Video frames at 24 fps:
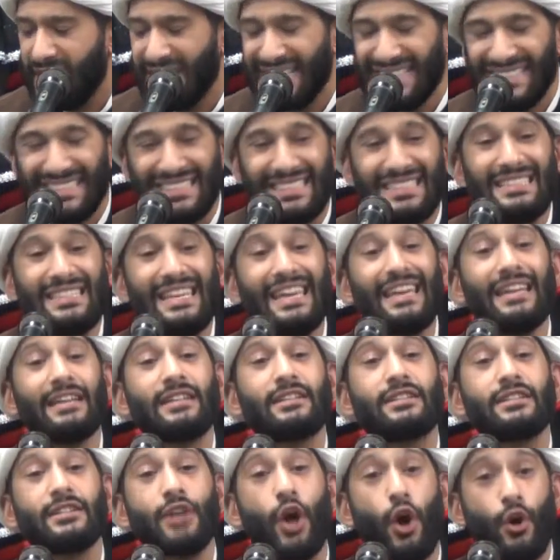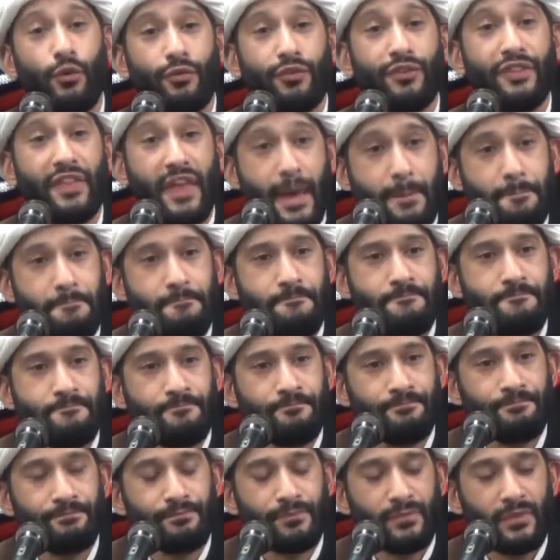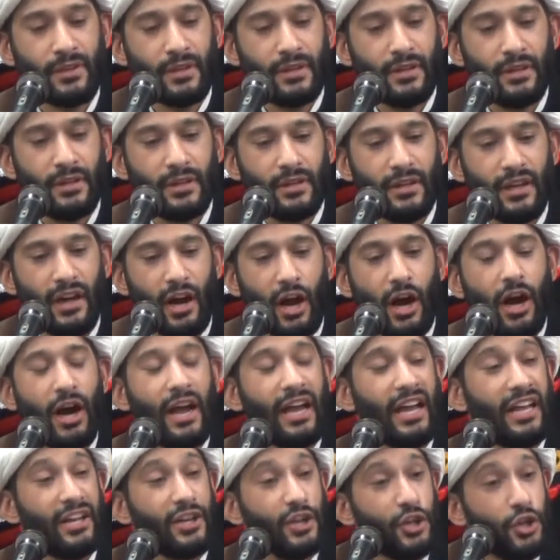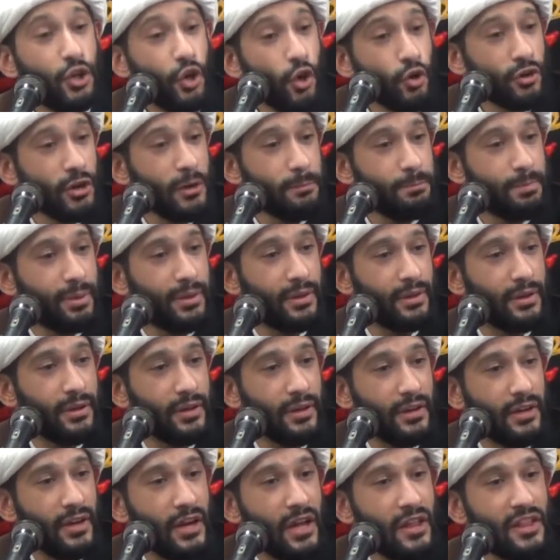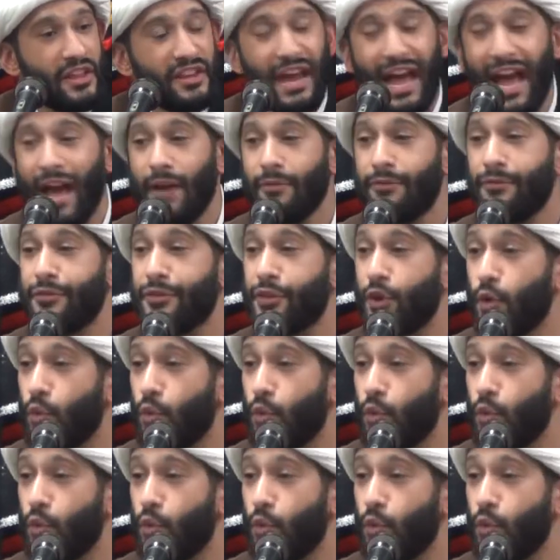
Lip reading: 6 of them are in Europe that have the